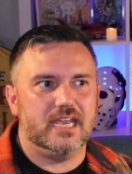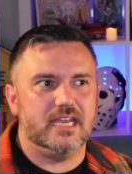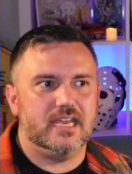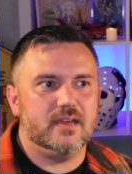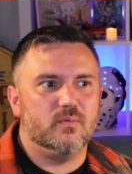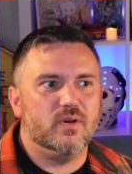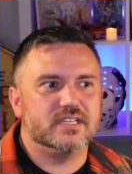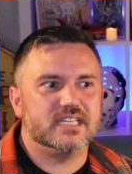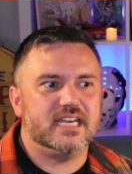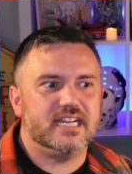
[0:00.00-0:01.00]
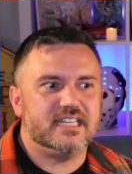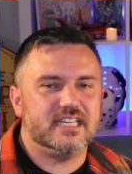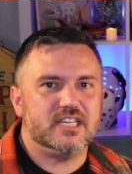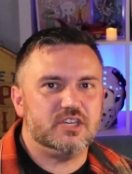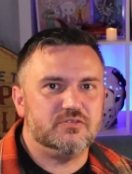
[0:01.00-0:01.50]
It wasn't
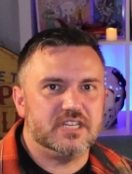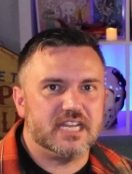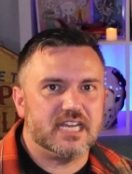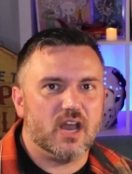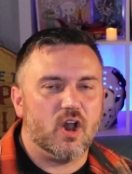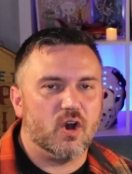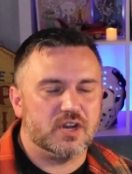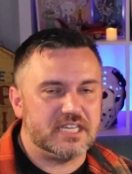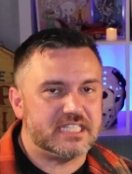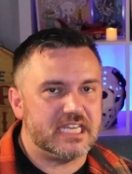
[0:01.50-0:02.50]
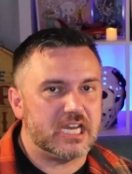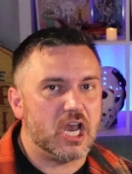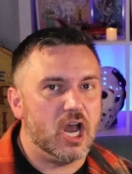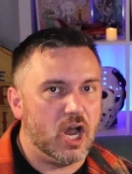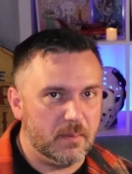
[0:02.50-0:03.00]
anything that you didn't already see
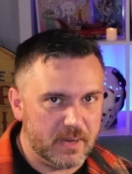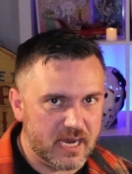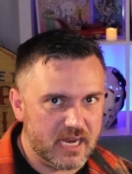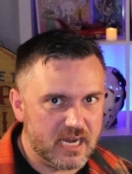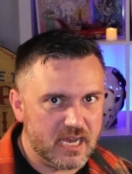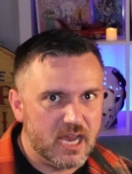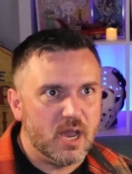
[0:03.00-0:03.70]
coming,